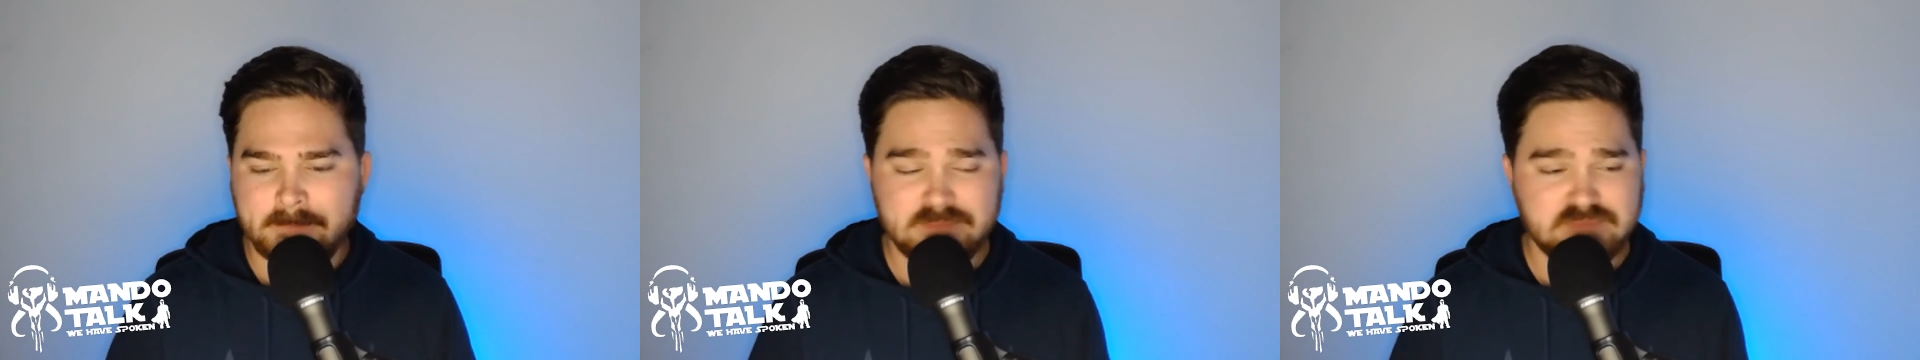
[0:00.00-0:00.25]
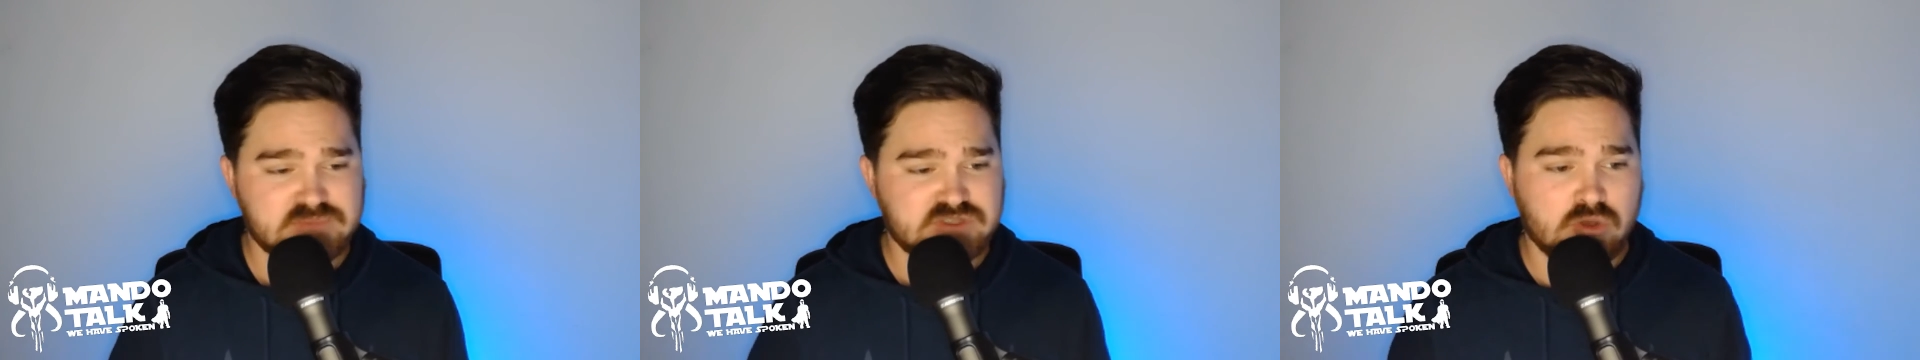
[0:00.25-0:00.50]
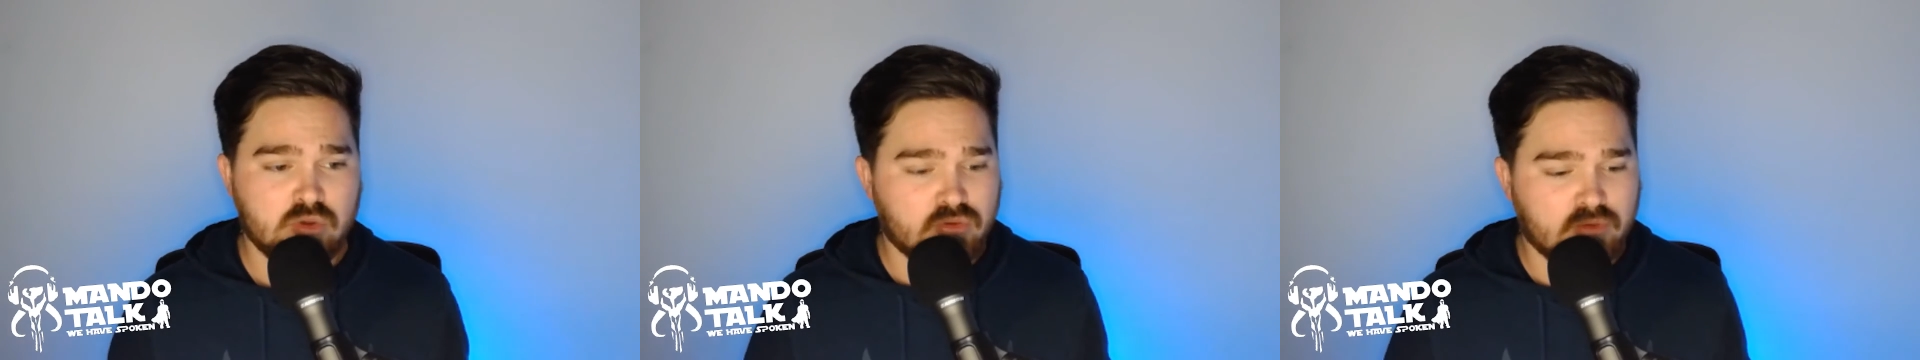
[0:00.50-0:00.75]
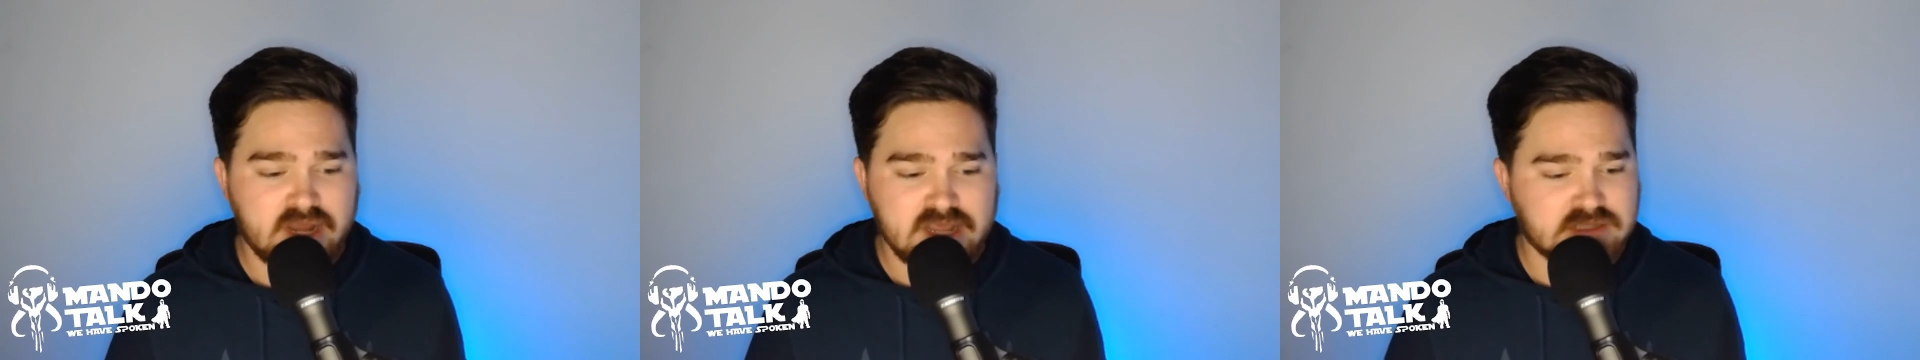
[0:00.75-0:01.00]
So
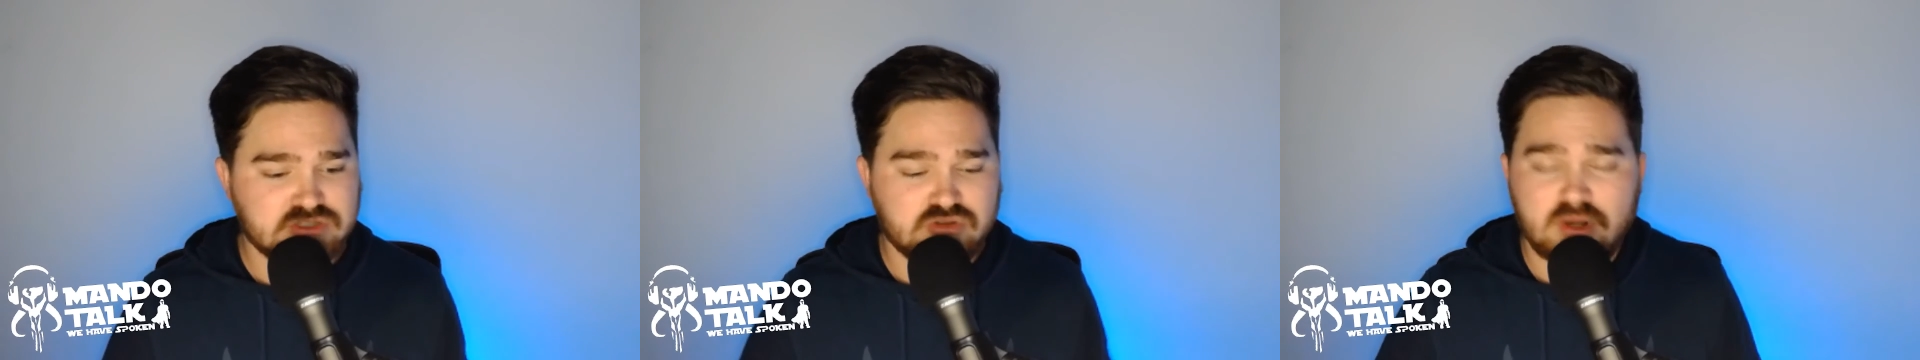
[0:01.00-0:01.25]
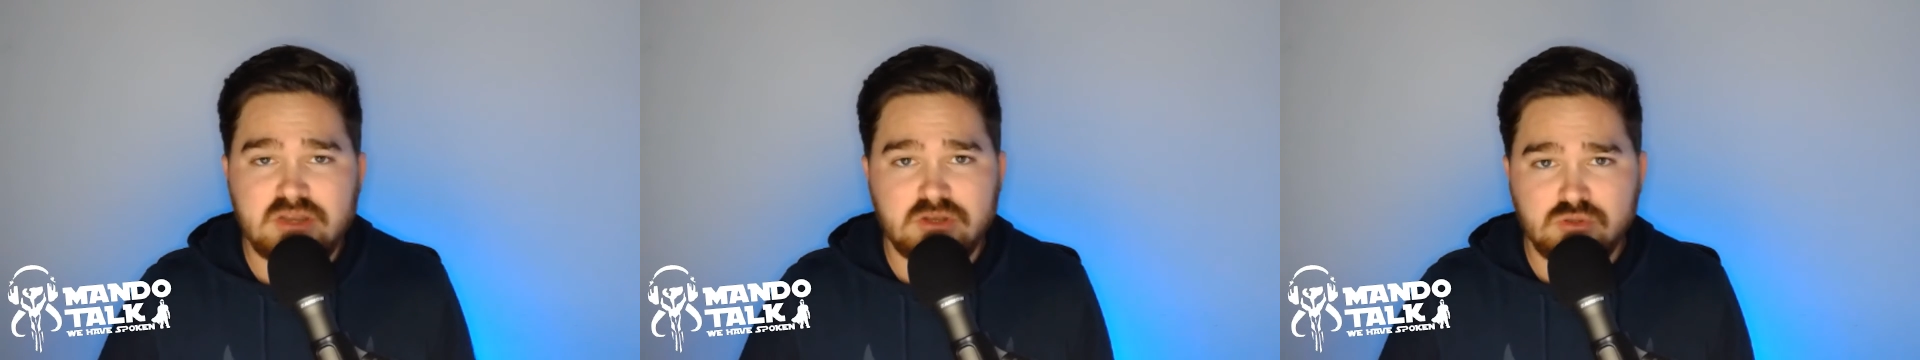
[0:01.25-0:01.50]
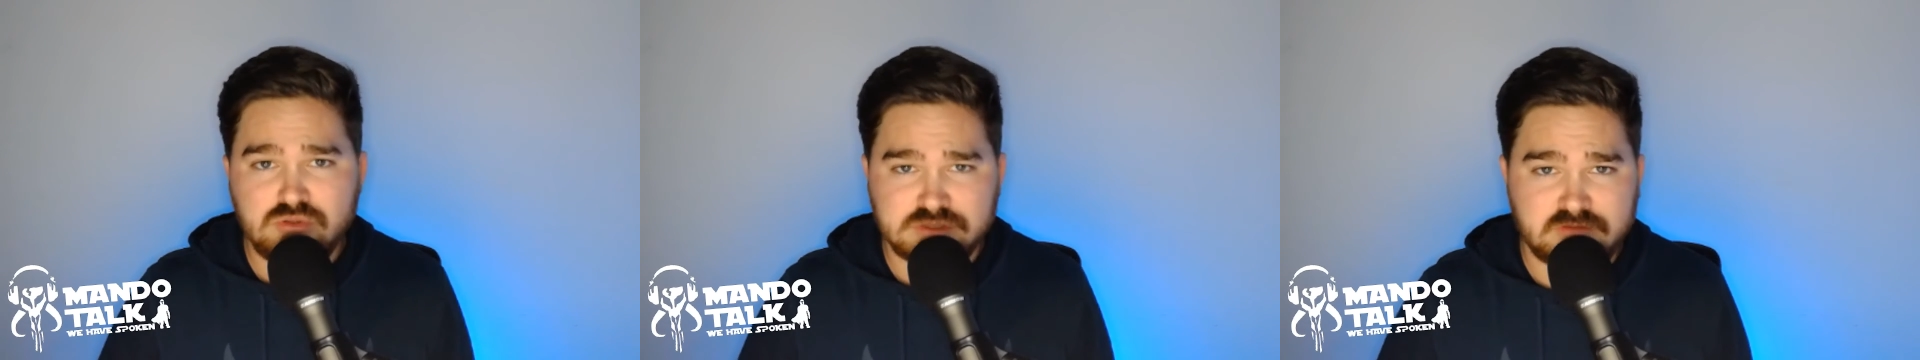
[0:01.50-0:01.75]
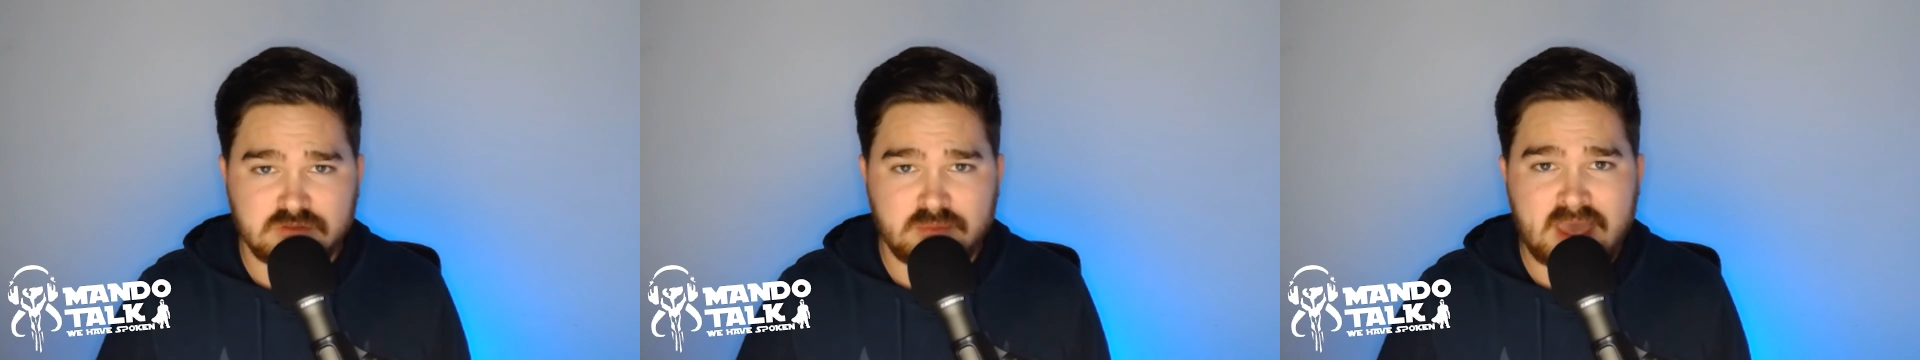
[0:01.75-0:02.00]
great. It's great news
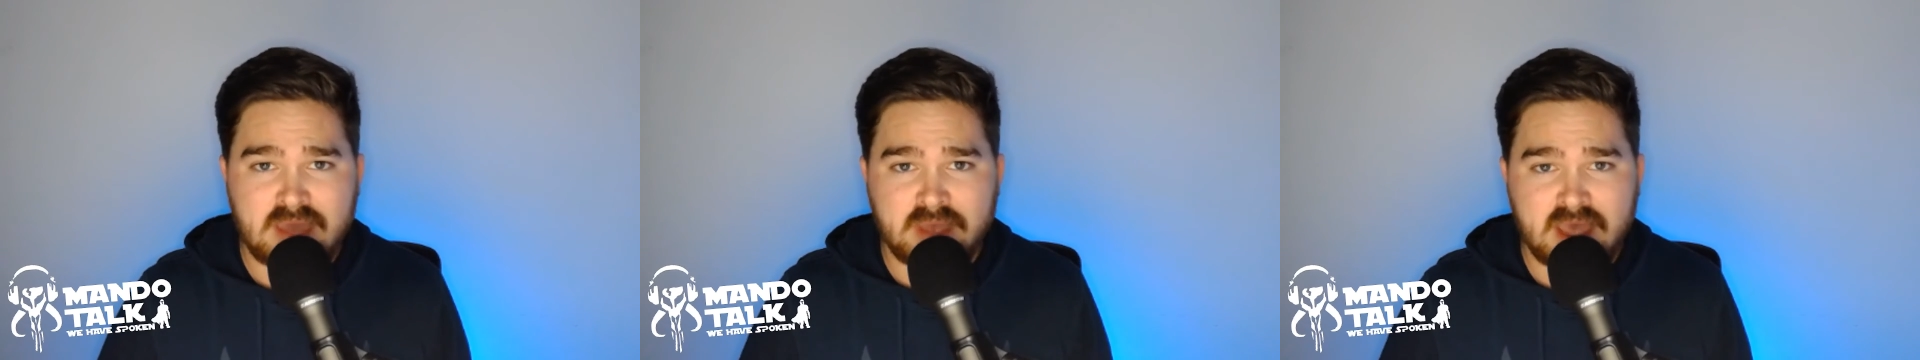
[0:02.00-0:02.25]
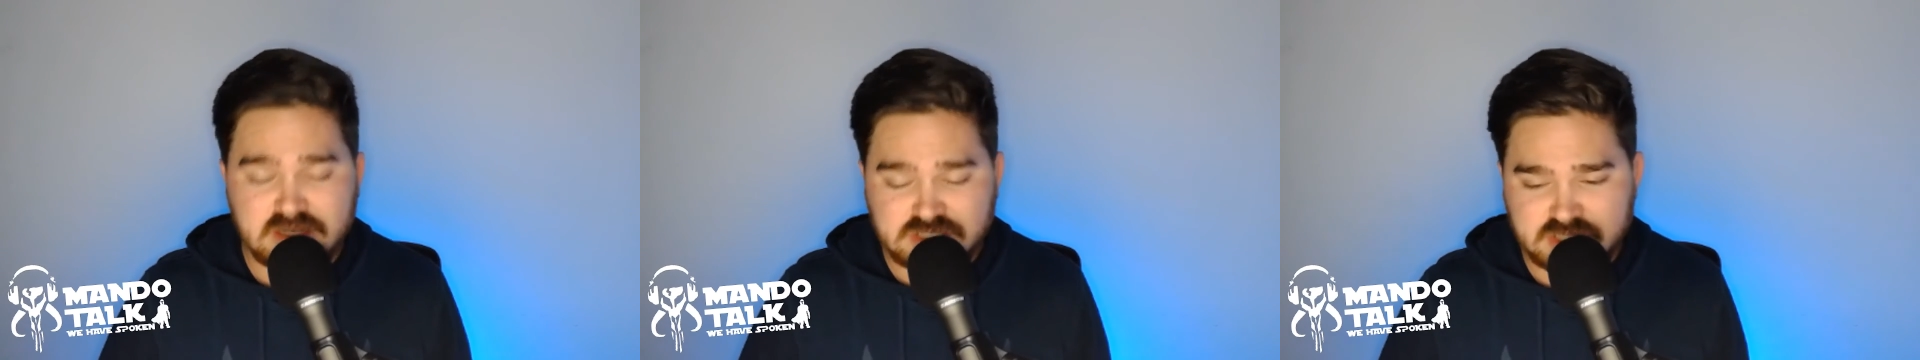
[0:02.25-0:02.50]
for the Bad Batch.